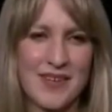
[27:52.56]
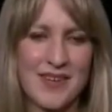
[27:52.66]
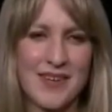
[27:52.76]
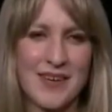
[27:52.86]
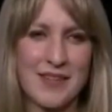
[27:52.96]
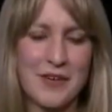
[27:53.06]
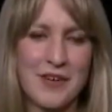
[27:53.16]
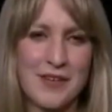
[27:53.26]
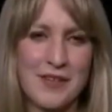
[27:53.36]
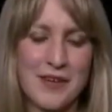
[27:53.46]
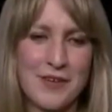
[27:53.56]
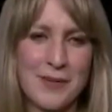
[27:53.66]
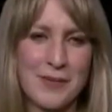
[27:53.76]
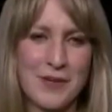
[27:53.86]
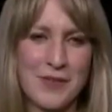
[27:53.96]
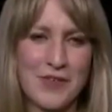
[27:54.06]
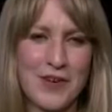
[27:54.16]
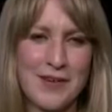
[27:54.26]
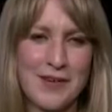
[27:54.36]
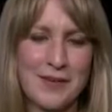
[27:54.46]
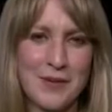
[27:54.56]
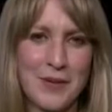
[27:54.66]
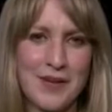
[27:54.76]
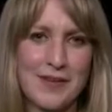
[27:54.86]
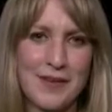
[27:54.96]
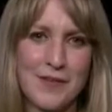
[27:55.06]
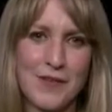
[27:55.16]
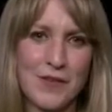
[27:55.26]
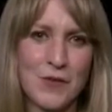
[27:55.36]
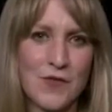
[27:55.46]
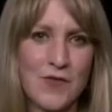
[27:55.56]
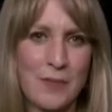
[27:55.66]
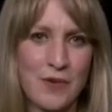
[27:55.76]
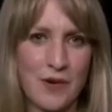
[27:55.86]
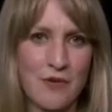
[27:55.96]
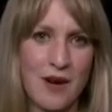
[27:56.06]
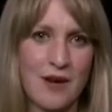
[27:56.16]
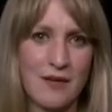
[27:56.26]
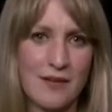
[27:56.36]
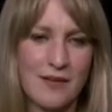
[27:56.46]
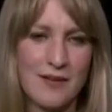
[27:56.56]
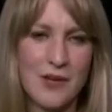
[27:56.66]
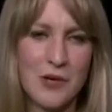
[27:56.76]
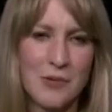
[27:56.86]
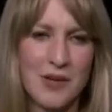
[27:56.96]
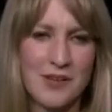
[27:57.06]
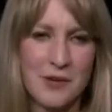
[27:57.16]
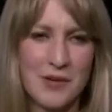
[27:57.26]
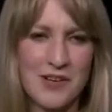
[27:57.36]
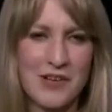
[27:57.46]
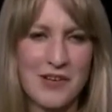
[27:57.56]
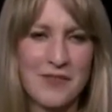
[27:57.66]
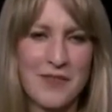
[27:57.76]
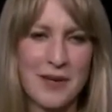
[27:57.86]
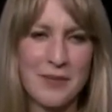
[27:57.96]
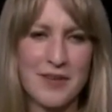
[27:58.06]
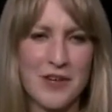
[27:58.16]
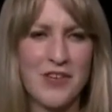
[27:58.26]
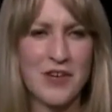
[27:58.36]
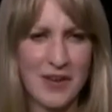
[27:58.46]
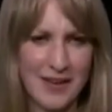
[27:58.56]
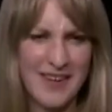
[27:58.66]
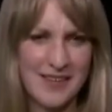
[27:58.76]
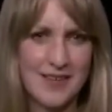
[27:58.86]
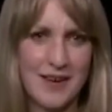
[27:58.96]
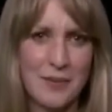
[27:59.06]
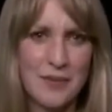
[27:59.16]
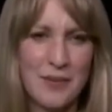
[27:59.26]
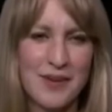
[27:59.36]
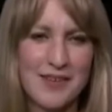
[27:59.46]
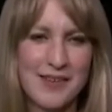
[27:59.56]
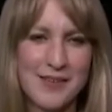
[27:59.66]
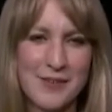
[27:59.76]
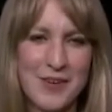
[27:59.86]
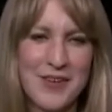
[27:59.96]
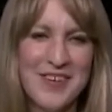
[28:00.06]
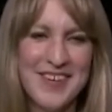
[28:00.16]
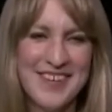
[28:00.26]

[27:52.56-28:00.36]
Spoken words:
Yeah, there is a bit of a trend at the moment, isn't there, for the sort of fabric crackers, which look lovely, but then you don't get that snap, which is sort of